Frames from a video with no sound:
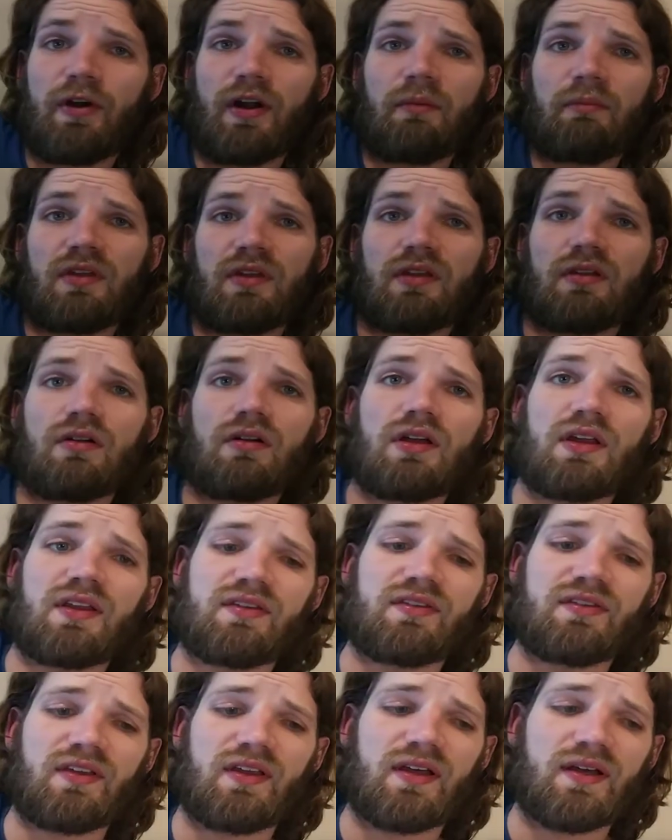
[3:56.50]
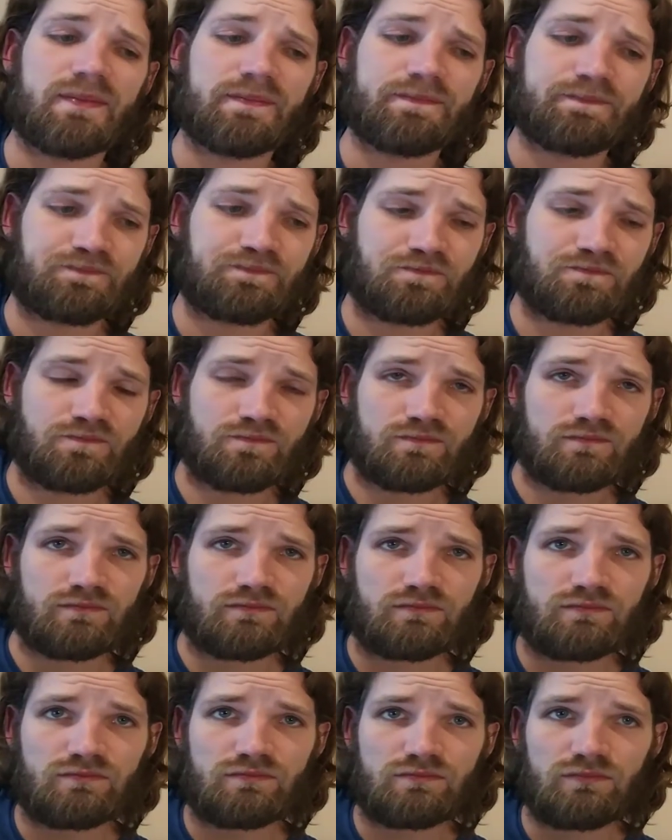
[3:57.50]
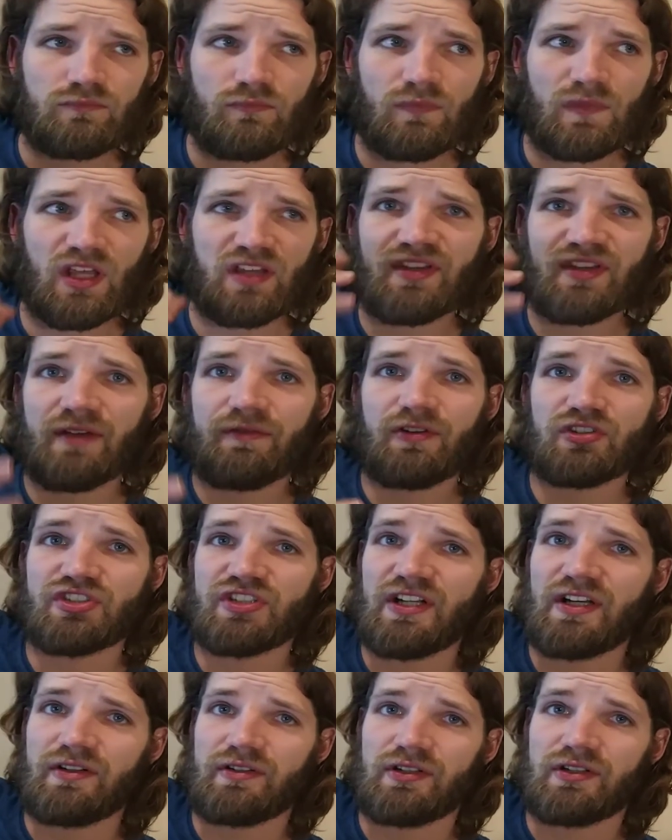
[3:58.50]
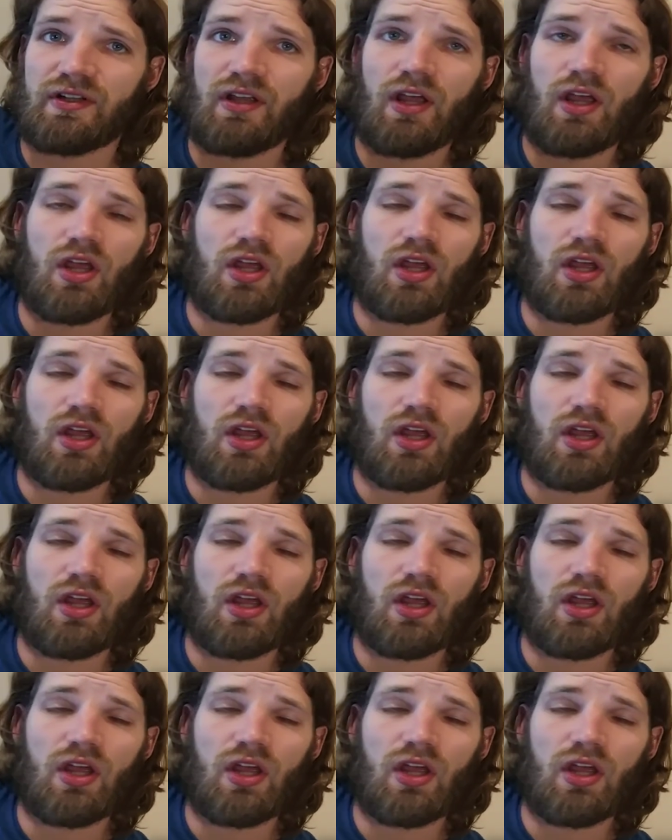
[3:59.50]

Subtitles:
problem here is not functionality.